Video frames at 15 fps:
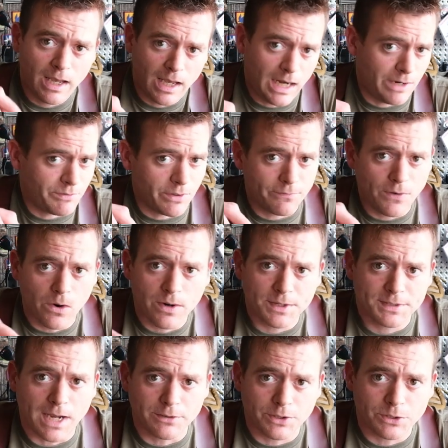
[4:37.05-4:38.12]
And if you
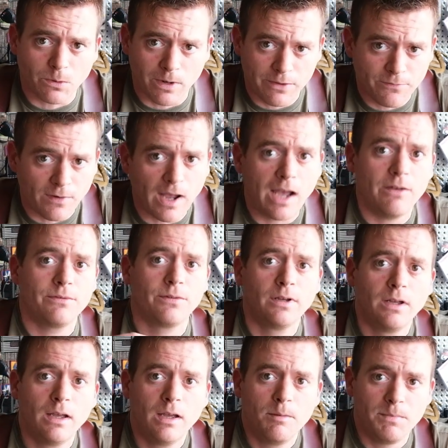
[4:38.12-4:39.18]
focus out to 25
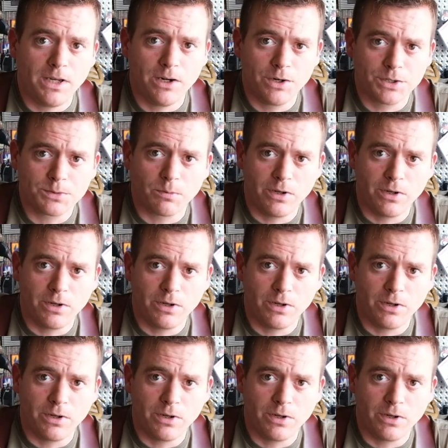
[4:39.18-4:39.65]
meters,